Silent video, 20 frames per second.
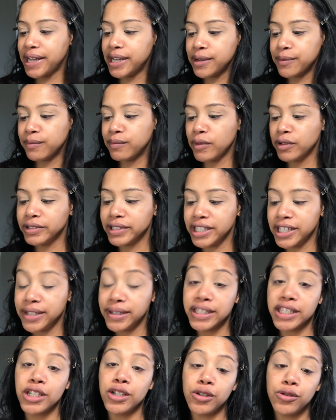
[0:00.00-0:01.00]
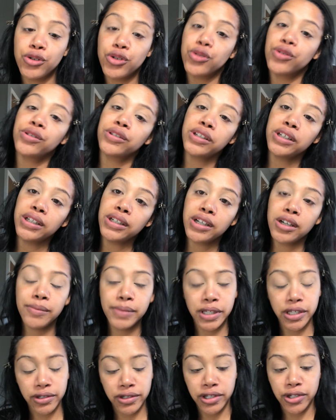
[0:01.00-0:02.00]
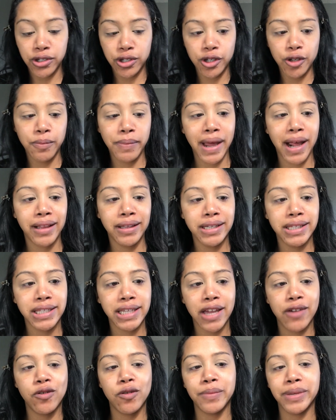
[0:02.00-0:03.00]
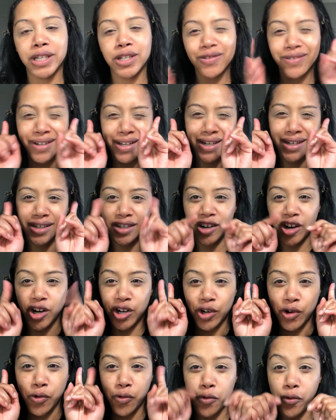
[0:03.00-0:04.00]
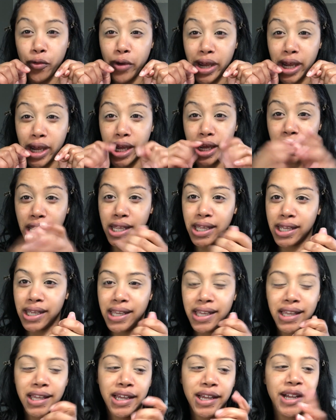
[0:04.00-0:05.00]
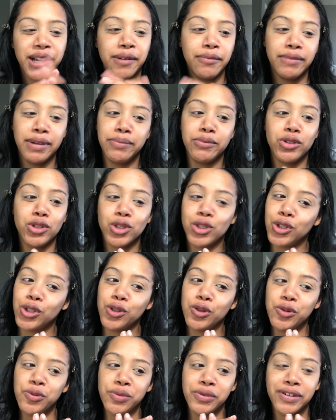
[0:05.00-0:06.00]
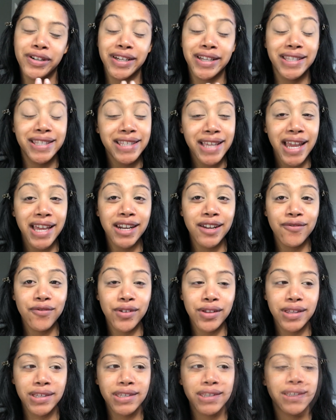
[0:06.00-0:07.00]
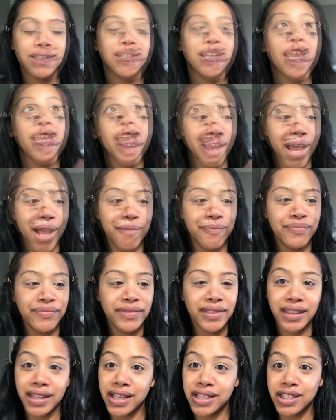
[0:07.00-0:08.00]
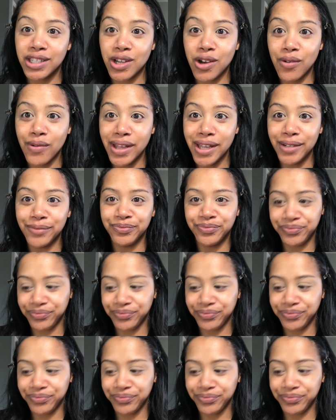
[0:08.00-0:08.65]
Mostly it's a neutral look. I'll be using two palettes and we'll be doing a dark wing. I'm super excited for this look. Let's go in.